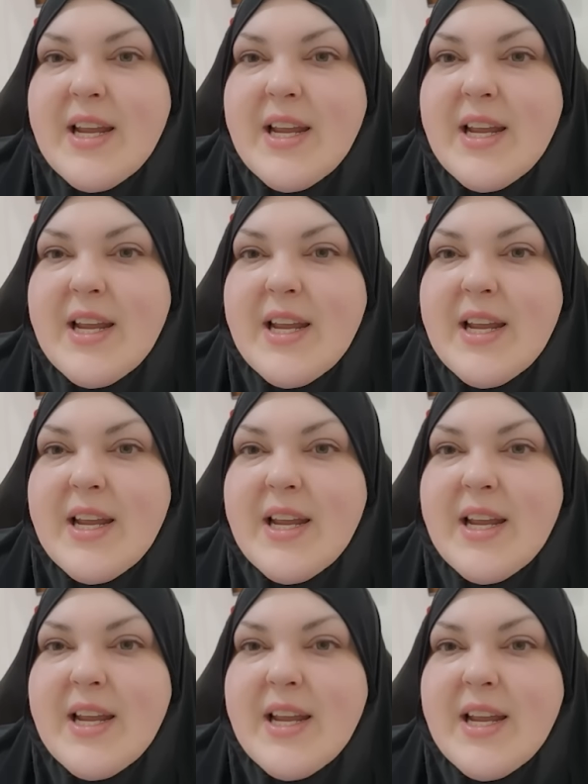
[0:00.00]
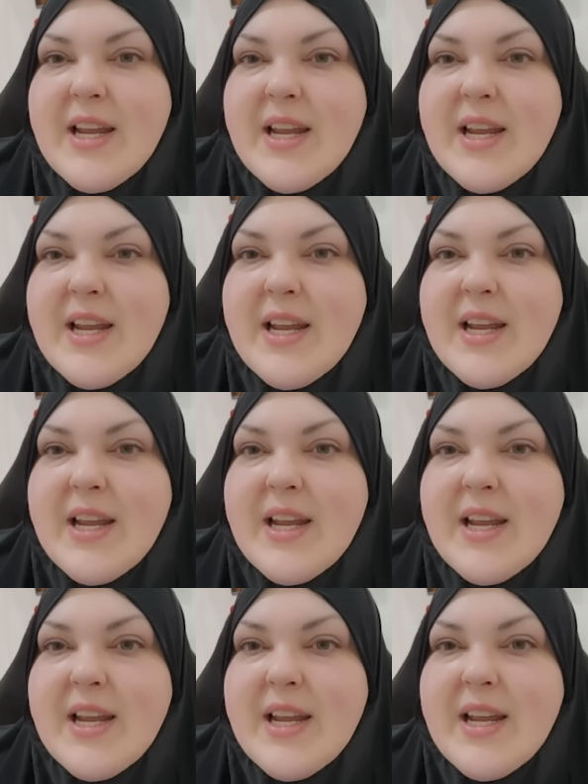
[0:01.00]

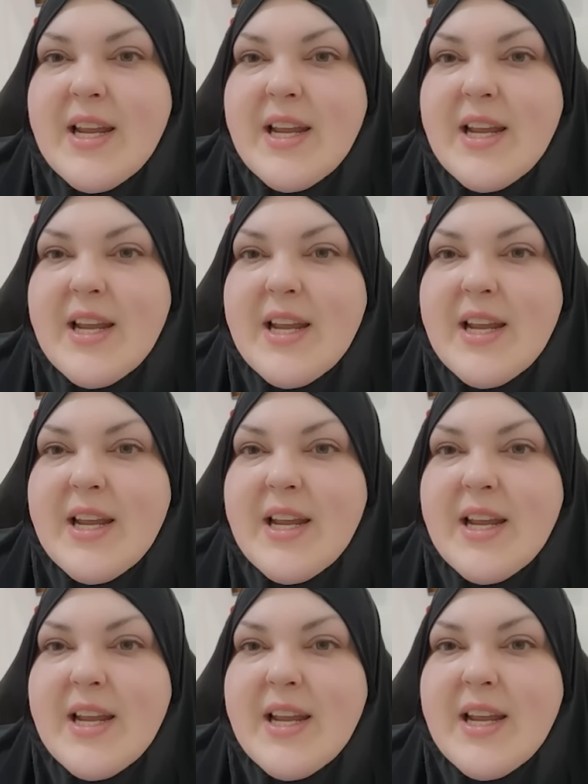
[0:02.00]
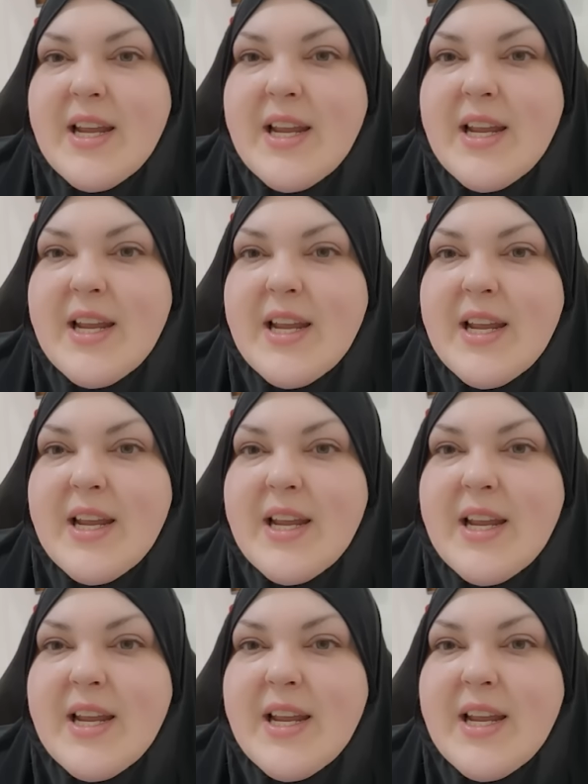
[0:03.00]

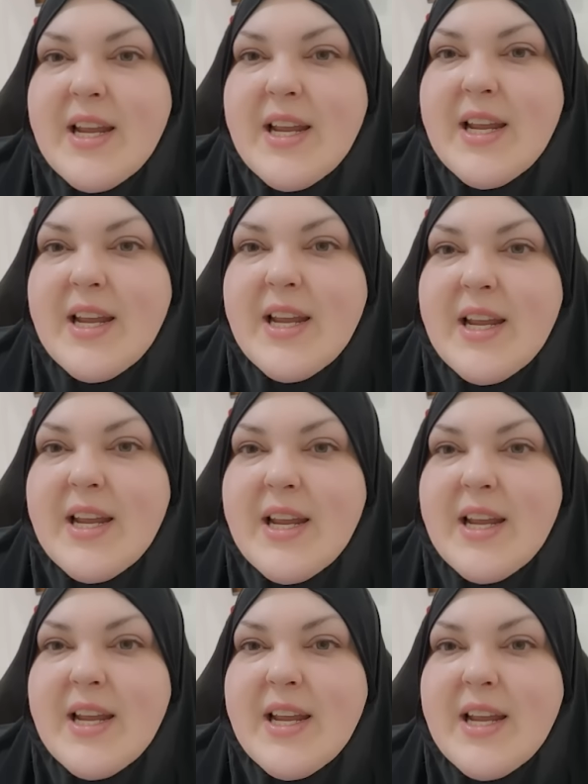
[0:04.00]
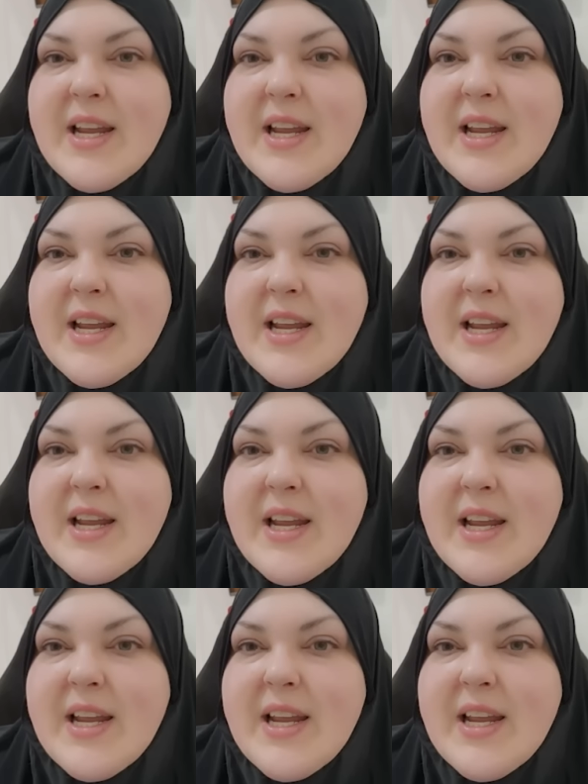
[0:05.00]

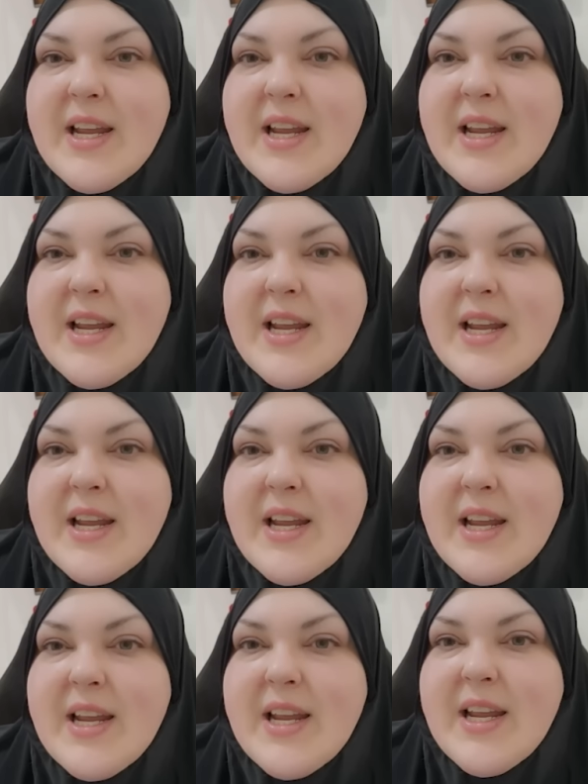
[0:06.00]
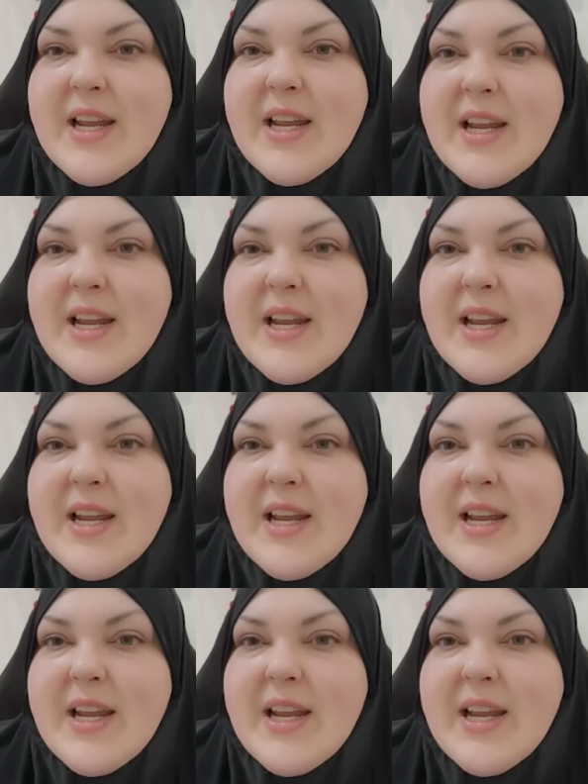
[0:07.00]
(not speaking)